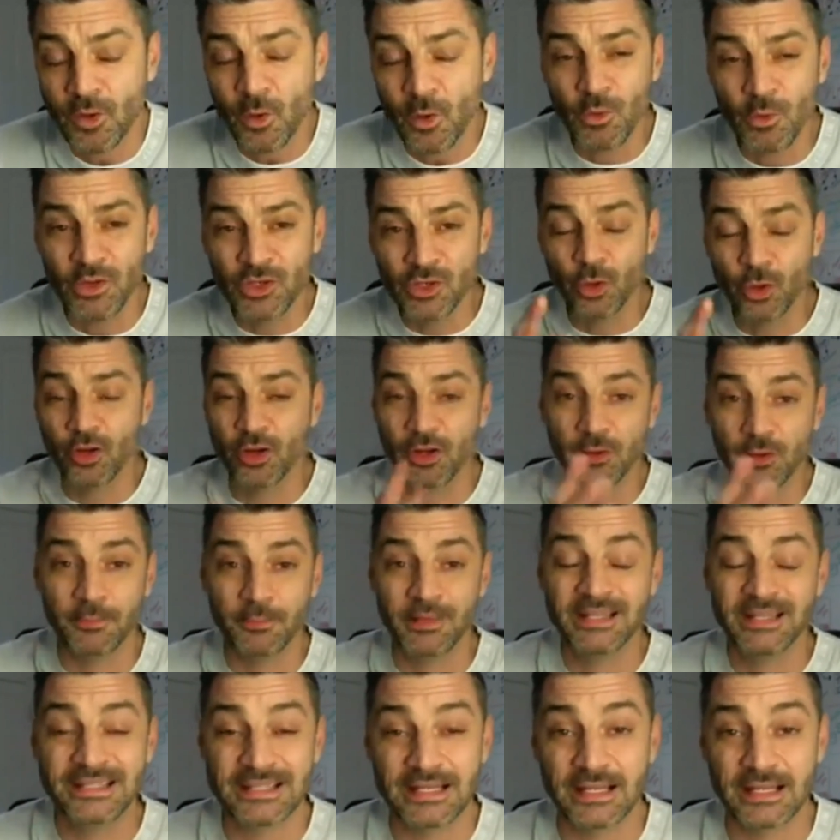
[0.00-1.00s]
When you're
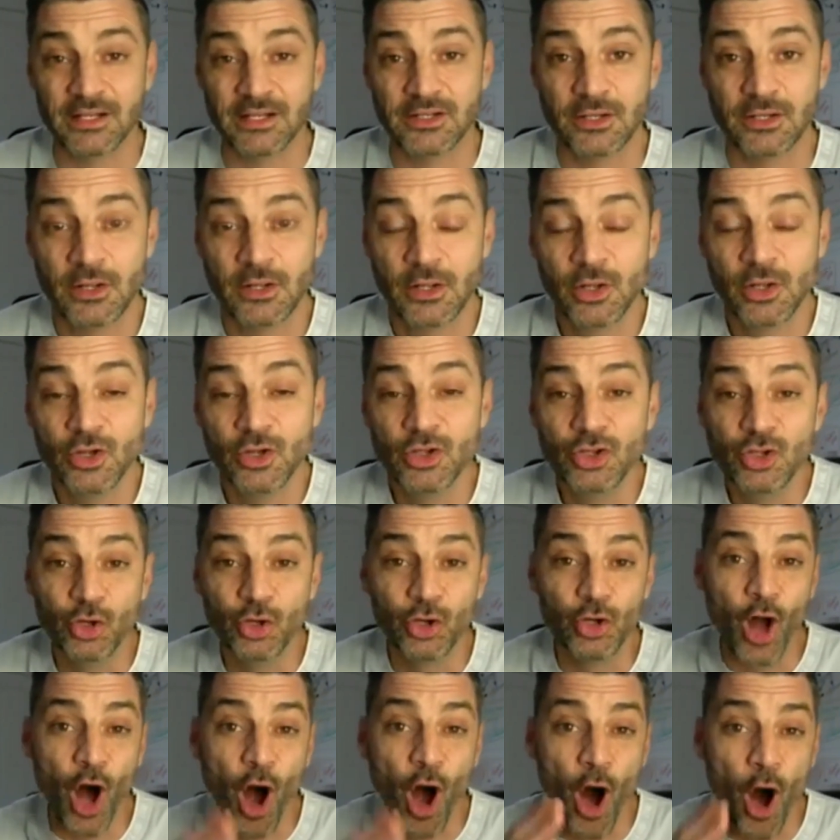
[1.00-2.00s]
committed,
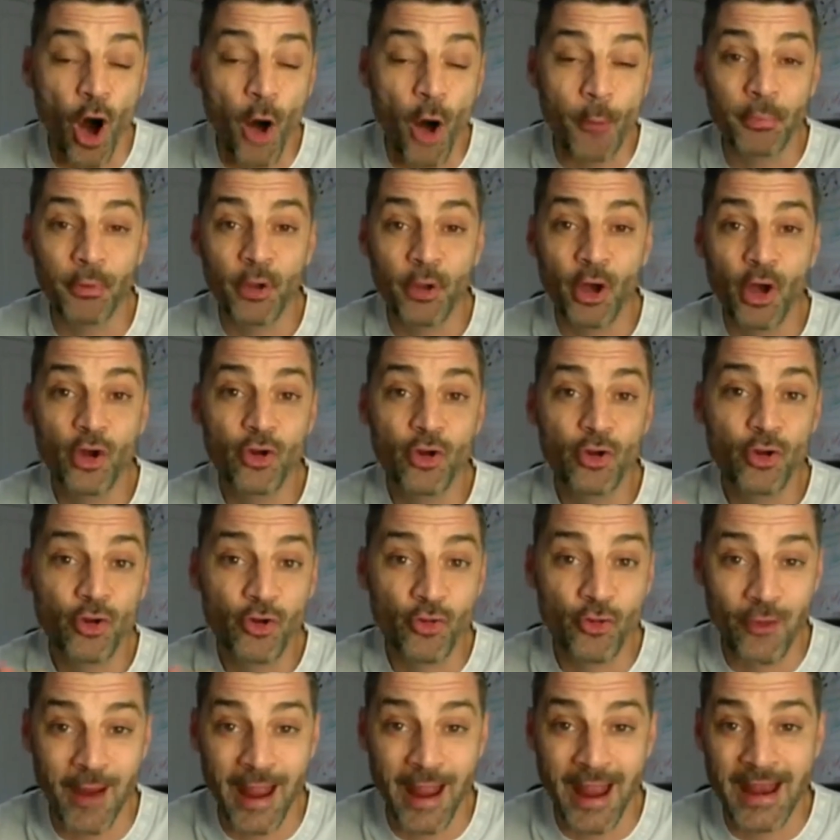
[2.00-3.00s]
you'll
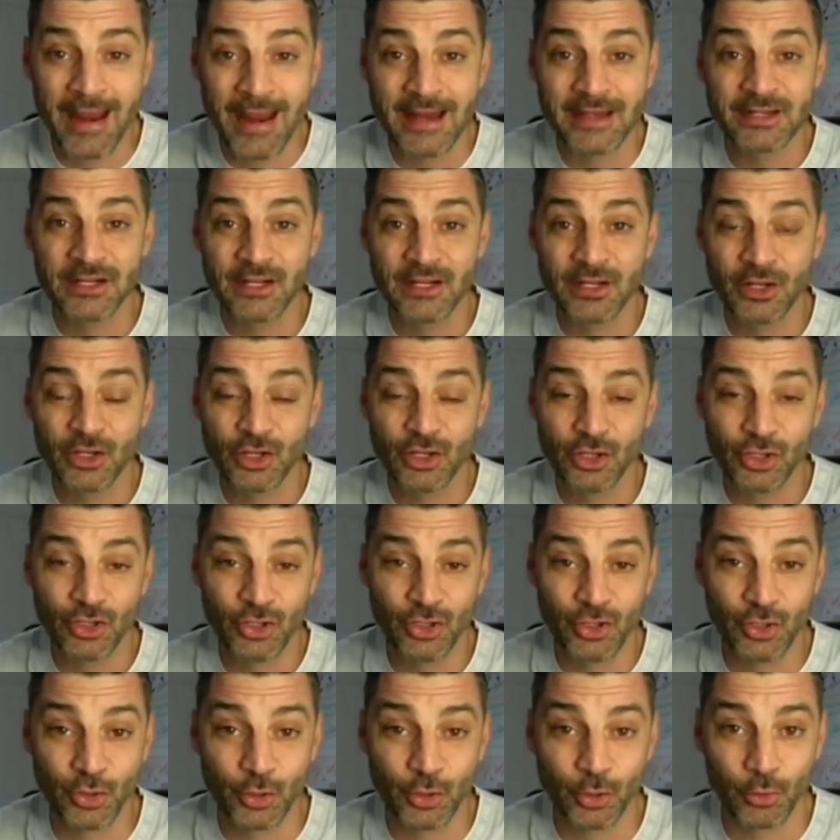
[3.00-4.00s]
upgrade
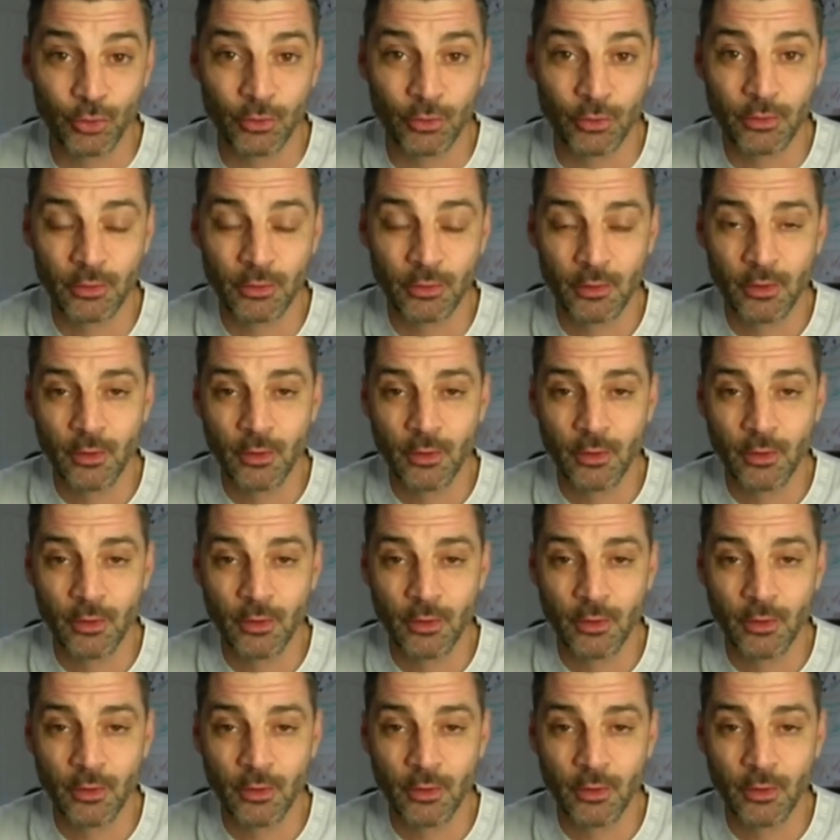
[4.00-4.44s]
you.